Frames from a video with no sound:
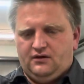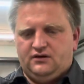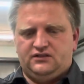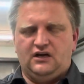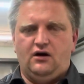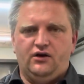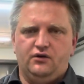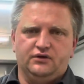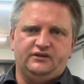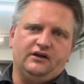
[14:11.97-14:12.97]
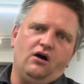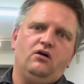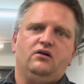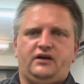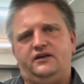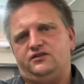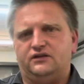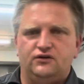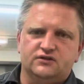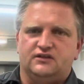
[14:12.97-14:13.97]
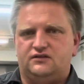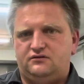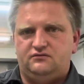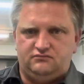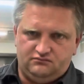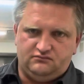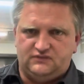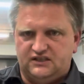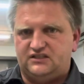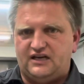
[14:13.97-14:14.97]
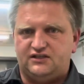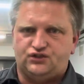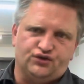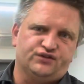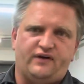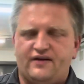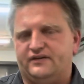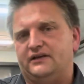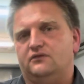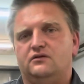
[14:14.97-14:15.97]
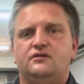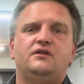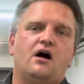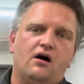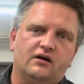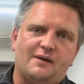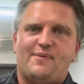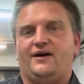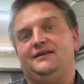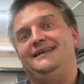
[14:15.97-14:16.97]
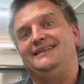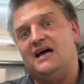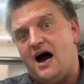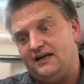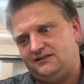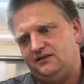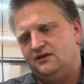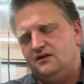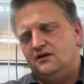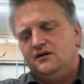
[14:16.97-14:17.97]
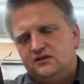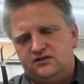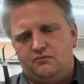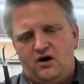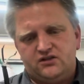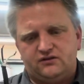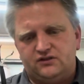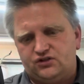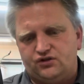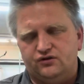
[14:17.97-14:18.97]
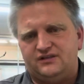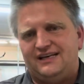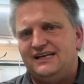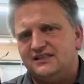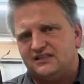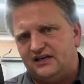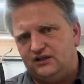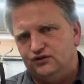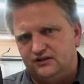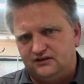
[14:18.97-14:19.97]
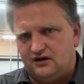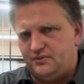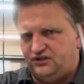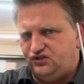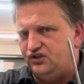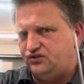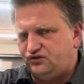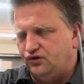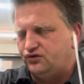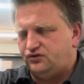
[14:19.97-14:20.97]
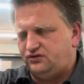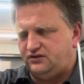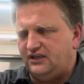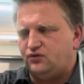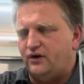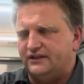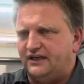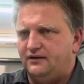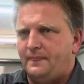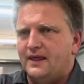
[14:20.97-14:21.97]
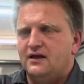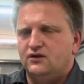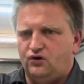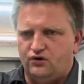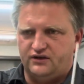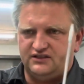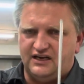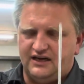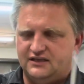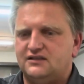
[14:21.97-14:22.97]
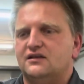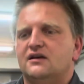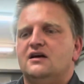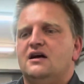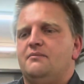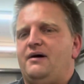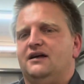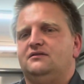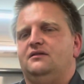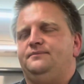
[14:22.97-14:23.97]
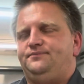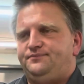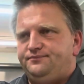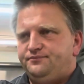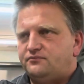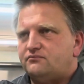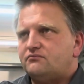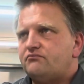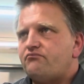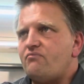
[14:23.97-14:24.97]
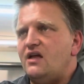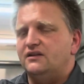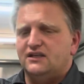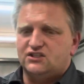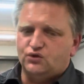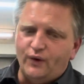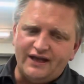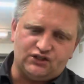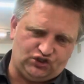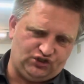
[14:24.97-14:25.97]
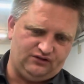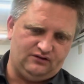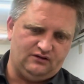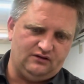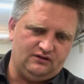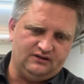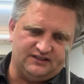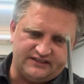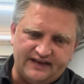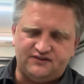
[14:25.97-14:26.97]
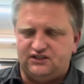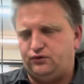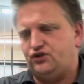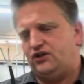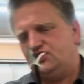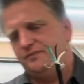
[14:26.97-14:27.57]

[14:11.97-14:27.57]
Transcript: So you would think, oh, okay, so they use this size screws for everything. No, apparently not. So most of the screws inside the unit are gonna be T20 torque size, but the switch, the safety switch I just